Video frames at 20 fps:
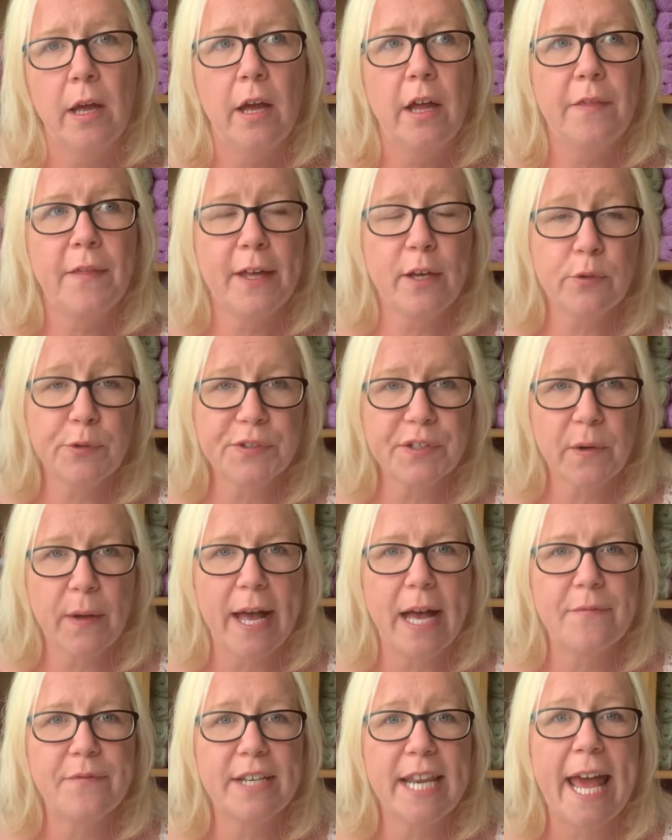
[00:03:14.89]
They also
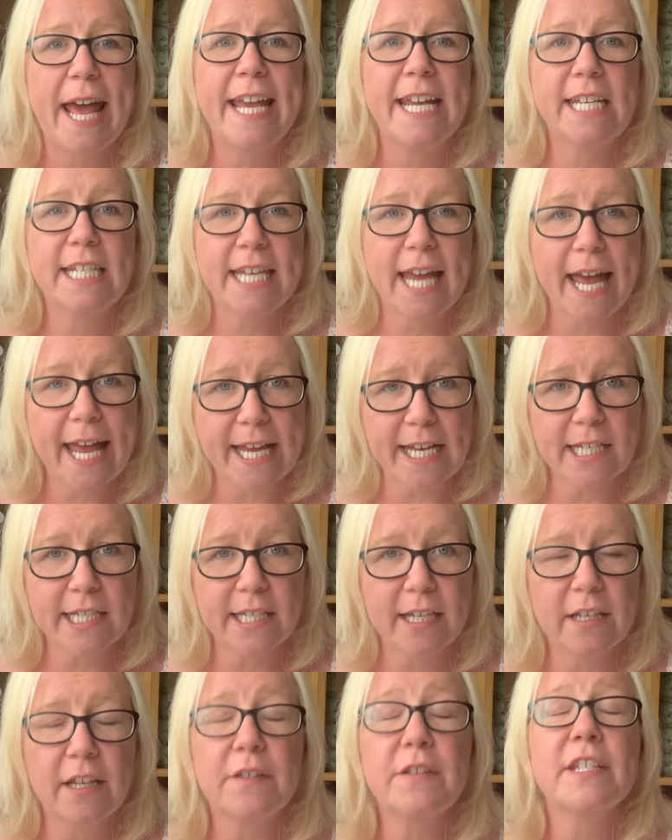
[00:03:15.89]
have an 8/8.
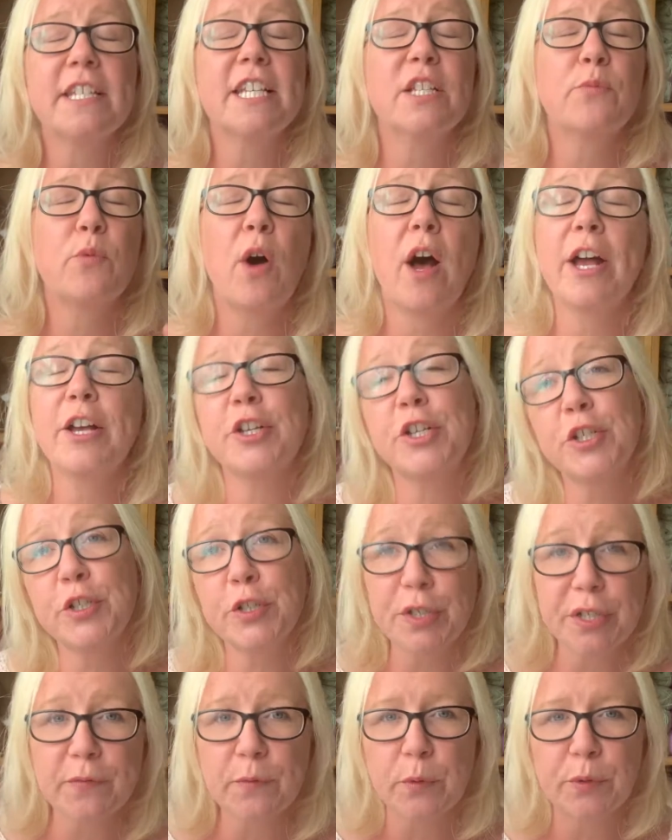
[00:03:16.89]
Now this is what I
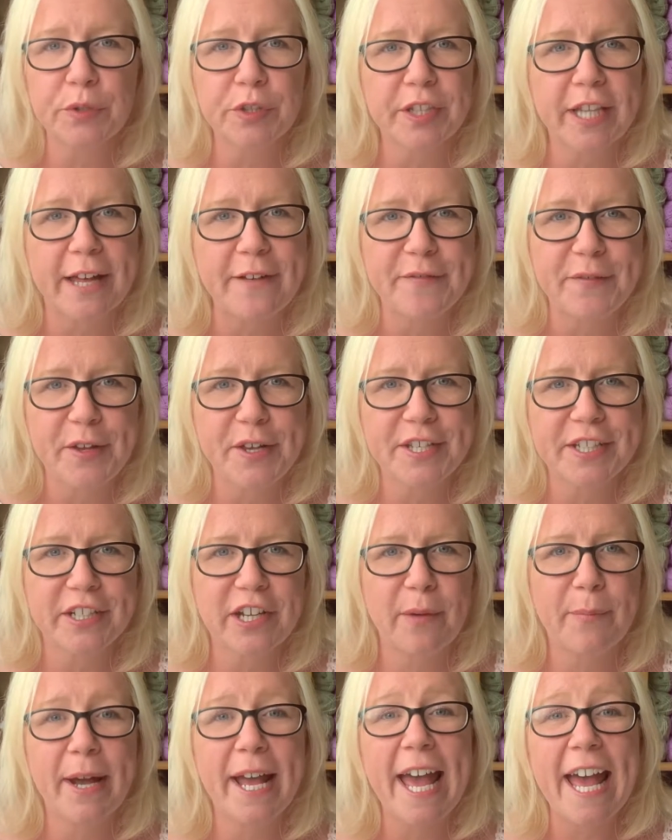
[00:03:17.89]
should have ordered that first
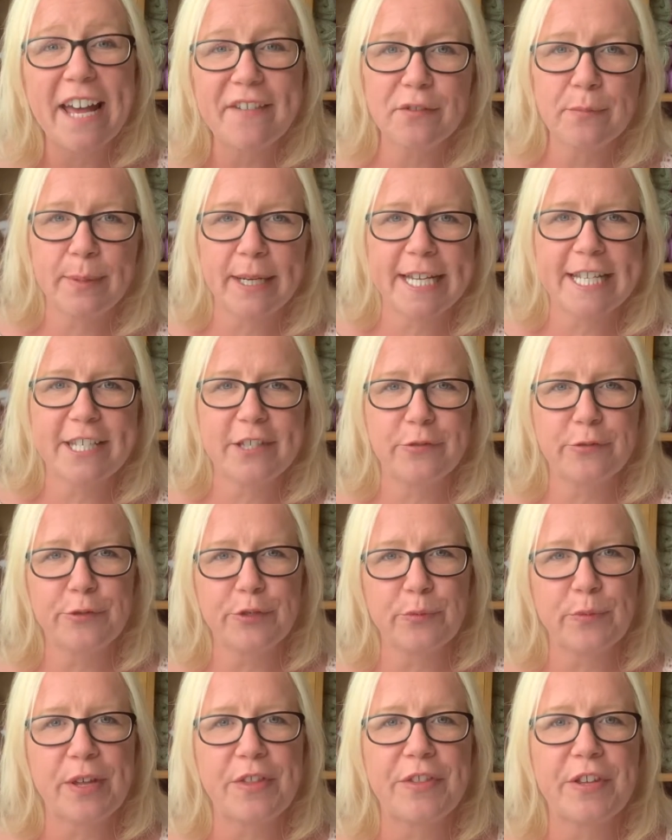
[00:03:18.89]
time I ever placed an order
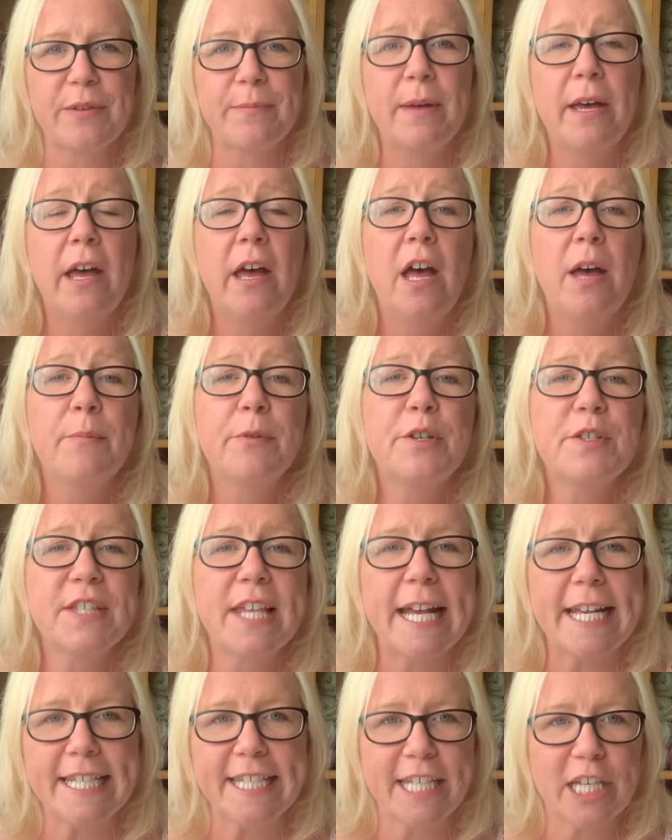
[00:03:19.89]
with them, because
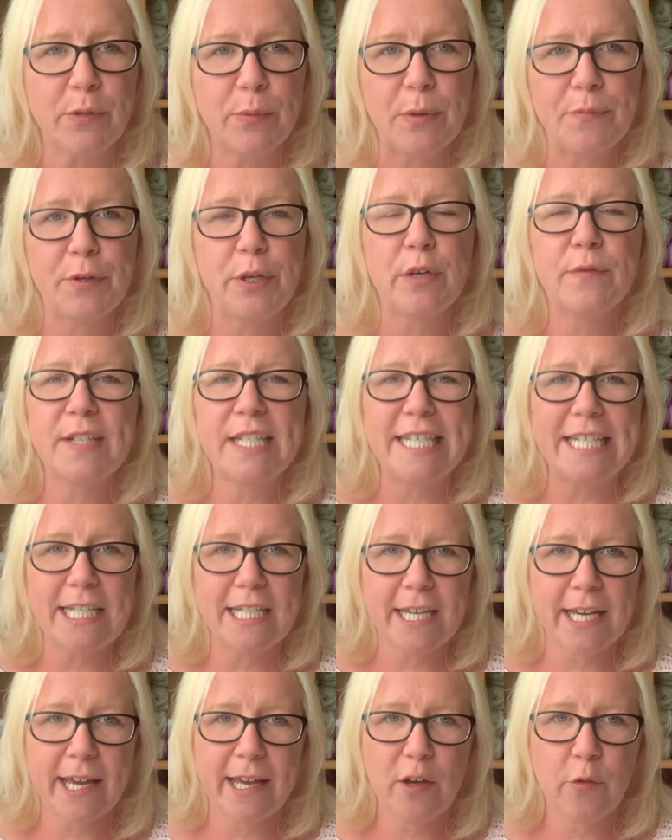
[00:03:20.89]
that is the equivalent of a
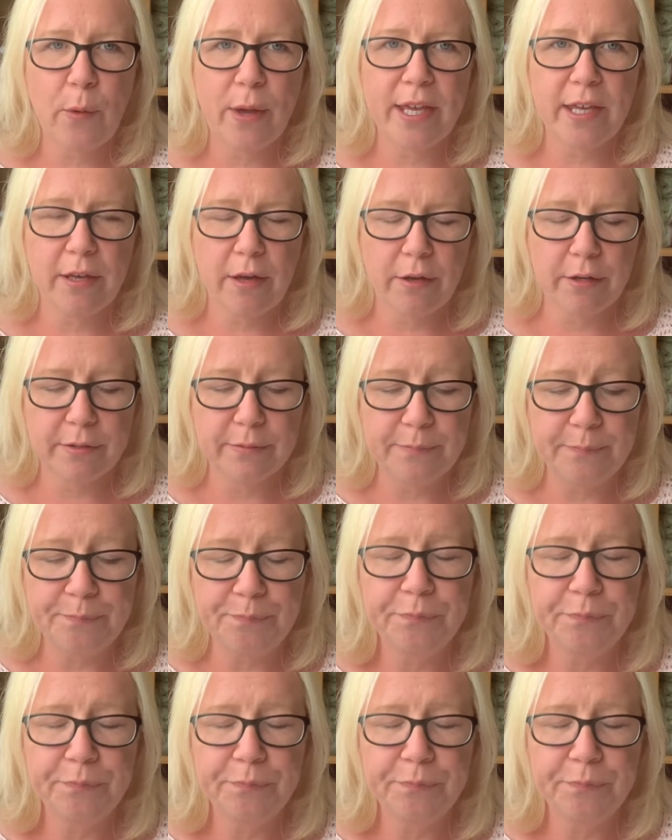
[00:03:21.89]
DK weight yarn.